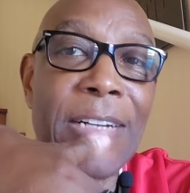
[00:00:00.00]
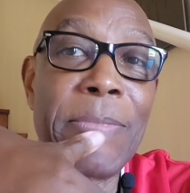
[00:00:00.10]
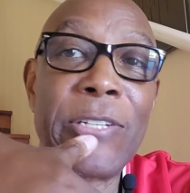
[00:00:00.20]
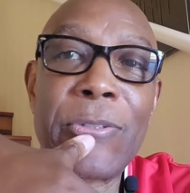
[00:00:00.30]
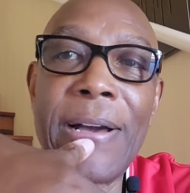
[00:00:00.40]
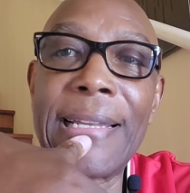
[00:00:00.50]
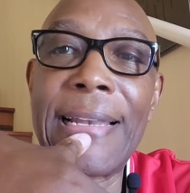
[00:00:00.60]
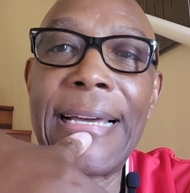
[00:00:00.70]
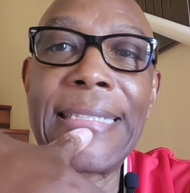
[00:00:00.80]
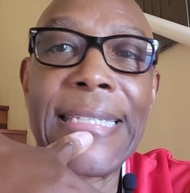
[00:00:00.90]
I'm near to
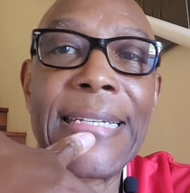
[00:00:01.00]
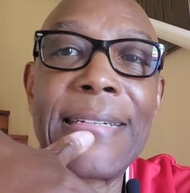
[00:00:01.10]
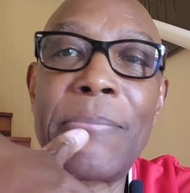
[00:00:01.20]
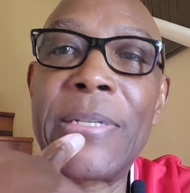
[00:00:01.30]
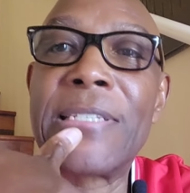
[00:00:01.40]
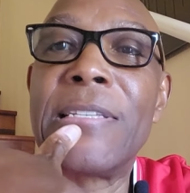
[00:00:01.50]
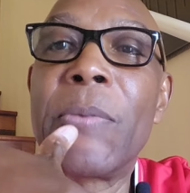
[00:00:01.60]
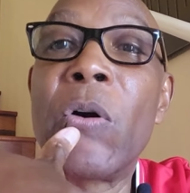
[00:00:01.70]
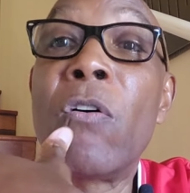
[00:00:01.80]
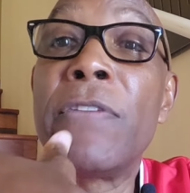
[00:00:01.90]
Atlanta, a place
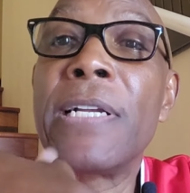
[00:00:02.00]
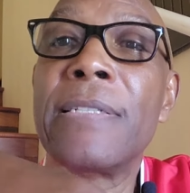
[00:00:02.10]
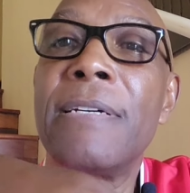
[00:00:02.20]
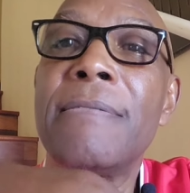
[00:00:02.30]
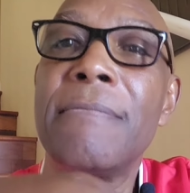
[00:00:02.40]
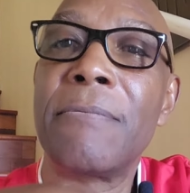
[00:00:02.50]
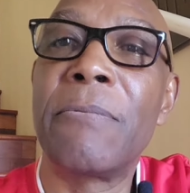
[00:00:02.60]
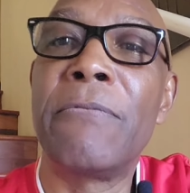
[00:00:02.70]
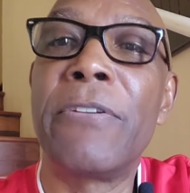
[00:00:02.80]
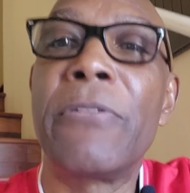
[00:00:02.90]
named Covington.
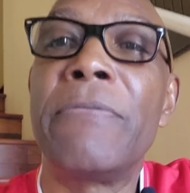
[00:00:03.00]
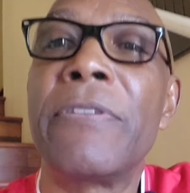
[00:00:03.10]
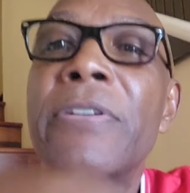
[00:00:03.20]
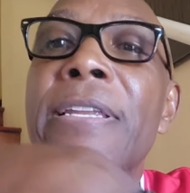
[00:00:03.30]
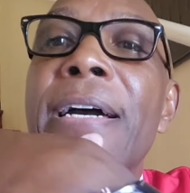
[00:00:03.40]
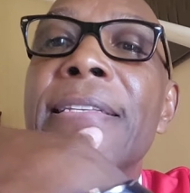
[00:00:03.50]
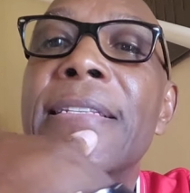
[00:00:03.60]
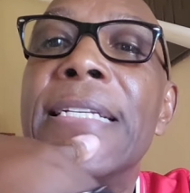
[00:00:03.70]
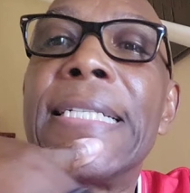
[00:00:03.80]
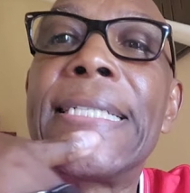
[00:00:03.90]
Very, very
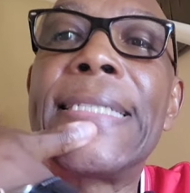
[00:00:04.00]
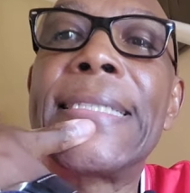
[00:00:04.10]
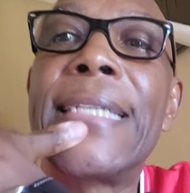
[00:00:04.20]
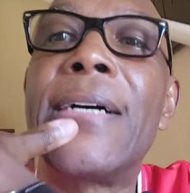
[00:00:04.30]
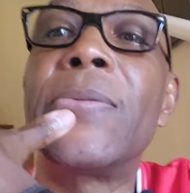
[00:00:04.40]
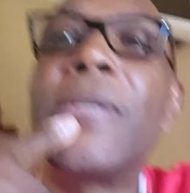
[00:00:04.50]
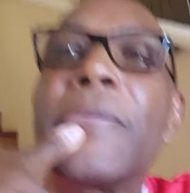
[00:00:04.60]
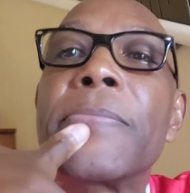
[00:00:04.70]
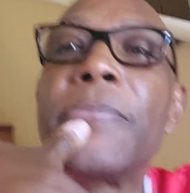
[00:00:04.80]
nice little town.